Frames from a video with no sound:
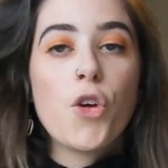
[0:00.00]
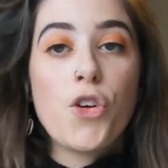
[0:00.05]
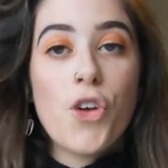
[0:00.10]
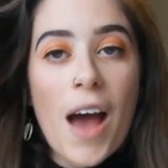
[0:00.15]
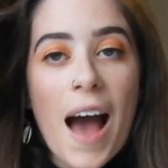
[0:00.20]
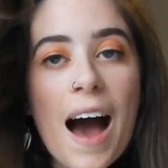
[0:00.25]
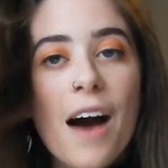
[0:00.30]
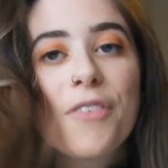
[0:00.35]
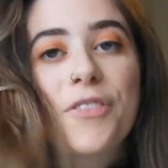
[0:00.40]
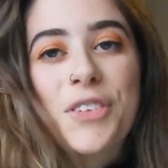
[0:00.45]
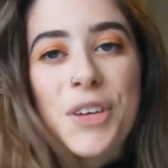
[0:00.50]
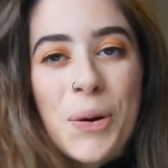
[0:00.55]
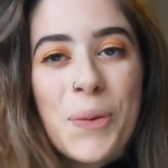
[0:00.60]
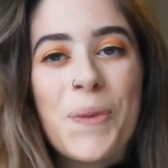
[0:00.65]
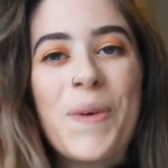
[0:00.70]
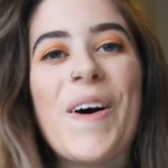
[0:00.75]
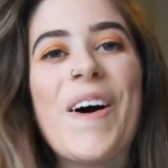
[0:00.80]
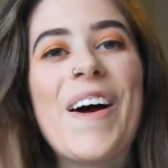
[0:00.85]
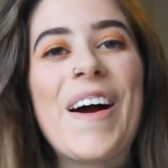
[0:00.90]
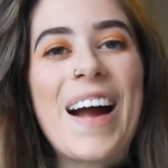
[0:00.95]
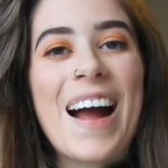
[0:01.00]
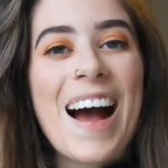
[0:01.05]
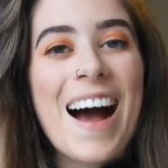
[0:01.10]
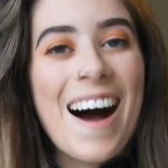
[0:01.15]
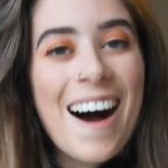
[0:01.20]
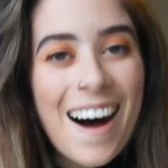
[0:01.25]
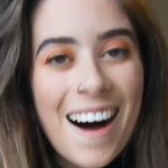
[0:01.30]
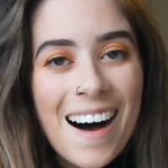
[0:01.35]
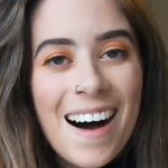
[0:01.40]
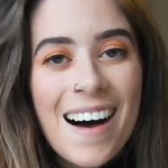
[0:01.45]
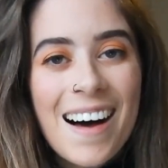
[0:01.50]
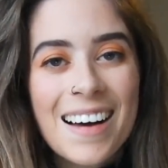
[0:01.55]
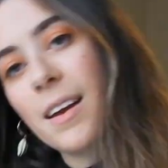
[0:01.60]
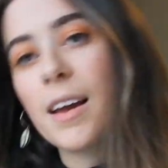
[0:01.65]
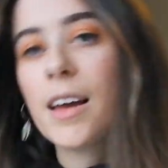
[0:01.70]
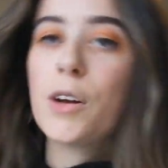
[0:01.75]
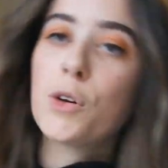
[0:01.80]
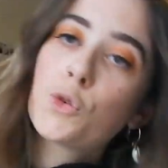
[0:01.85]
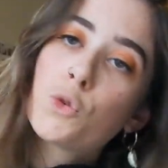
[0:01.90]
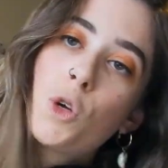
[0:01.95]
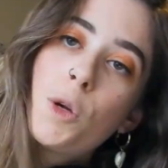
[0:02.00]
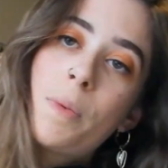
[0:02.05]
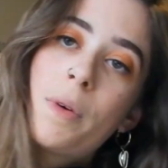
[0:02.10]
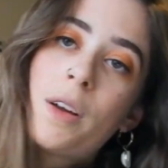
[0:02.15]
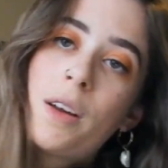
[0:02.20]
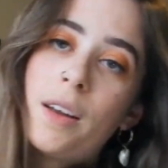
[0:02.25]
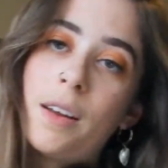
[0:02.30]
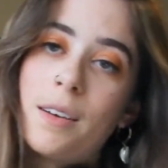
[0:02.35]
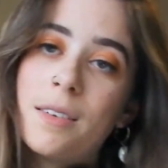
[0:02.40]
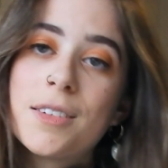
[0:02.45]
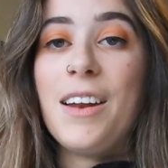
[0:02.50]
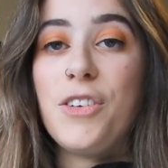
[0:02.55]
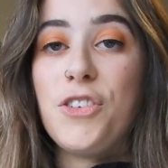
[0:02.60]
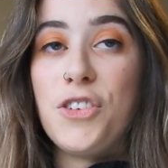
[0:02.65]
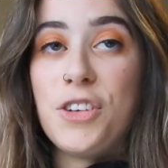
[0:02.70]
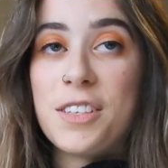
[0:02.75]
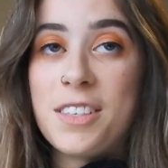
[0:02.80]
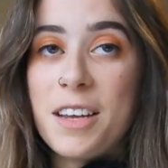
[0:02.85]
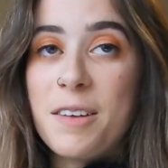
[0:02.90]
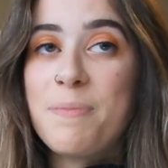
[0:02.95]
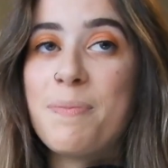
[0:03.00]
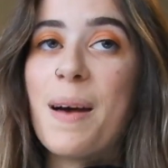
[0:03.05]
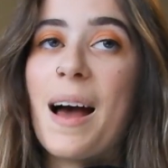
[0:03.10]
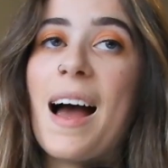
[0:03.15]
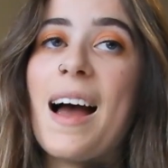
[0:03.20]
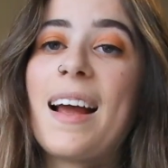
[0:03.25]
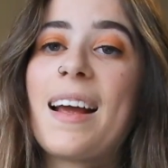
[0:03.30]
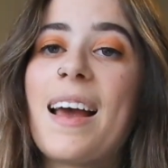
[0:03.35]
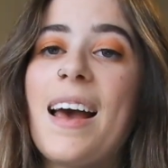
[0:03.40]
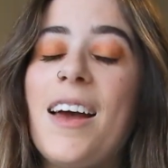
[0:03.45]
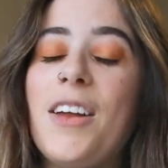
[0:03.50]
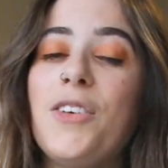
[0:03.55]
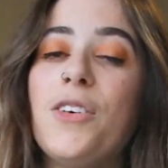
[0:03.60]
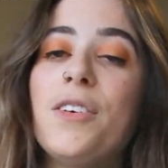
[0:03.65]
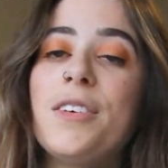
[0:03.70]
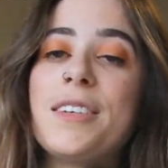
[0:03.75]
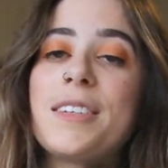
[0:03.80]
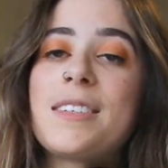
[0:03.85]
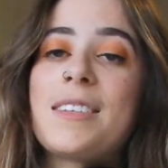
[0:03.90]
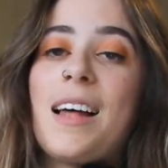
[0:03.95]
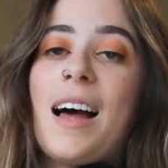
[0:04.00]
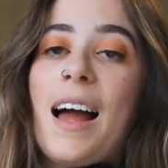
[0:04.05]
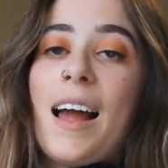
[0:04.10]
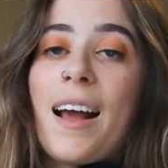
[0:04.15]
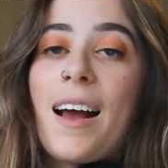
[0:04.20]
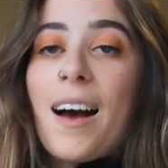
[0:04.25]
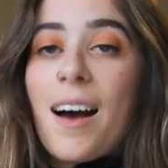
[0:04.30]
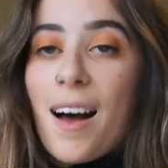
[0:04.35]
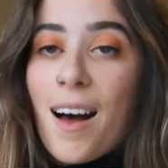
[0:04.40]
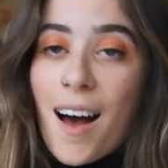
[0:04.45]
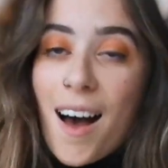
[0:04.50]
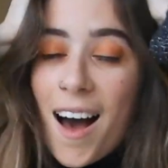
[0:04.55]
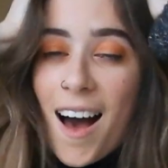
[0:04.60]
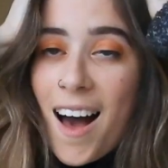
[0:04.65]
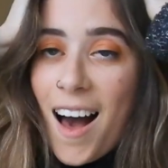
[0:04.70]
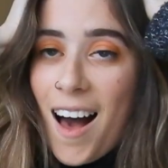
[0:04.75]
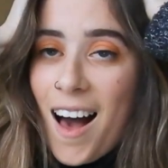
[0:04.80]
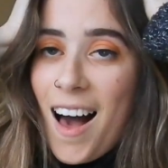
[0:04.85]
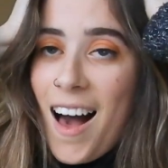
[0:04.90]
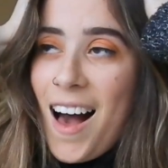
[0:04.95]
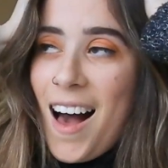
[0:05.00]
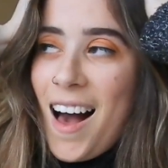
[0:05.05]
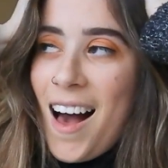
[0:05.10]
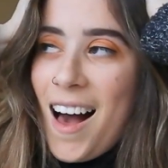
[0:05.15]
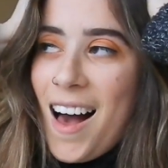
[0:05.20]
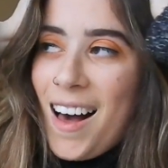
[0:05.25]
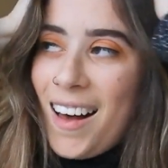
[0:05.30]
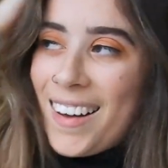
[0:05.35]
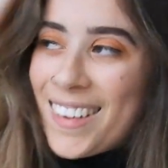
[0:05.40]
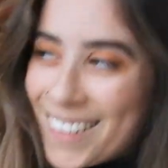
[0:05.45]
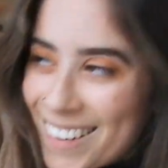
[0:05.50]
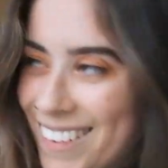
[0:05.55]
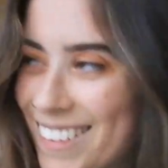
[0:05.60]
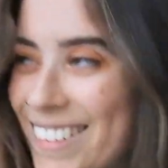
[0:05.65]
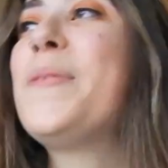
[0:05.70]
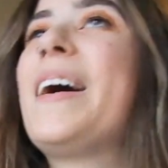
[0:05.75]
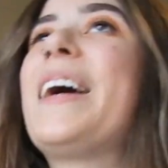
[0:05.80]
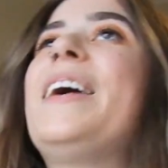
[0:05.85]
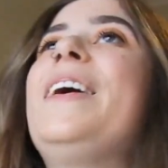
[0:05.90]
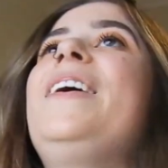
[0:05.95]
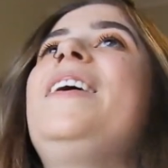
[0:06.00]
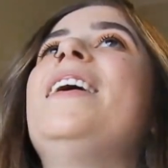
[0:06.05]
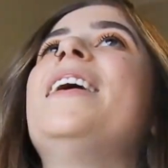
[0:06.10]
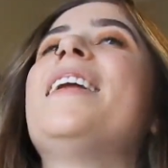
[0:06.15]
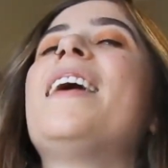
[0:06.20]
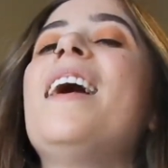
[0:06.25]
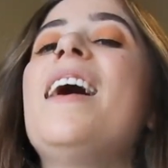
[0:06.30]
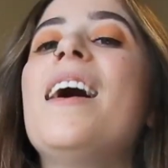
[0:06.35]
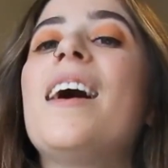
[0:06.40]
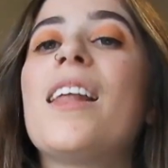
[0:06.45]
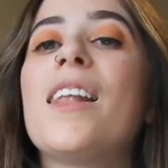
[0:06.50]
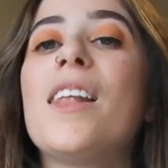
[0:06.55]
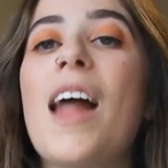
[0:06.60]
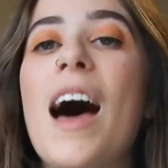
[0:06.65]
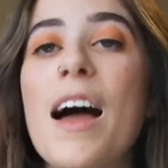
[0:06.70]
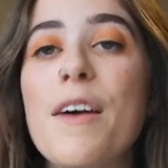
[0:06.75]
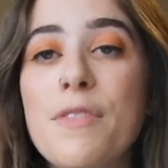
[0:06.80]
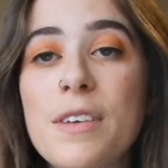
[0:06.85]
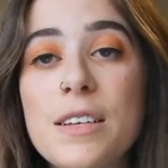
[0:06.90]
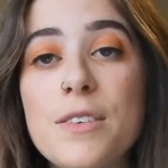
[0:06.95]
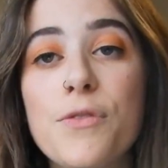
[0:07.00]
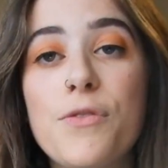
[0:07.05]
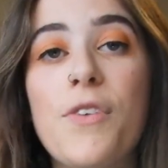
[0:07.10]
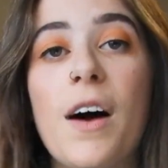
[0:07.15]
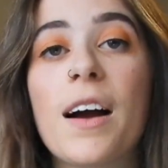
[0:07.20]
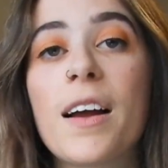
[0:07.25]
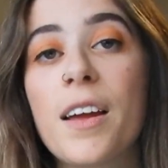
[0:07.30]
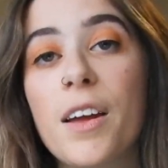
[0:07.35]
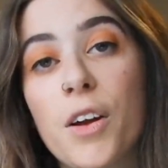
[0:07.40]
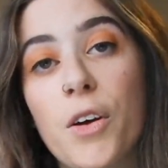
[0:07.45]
You have to work hard and swoop on in, and you sit back and you're just like, oh my god, life is fucking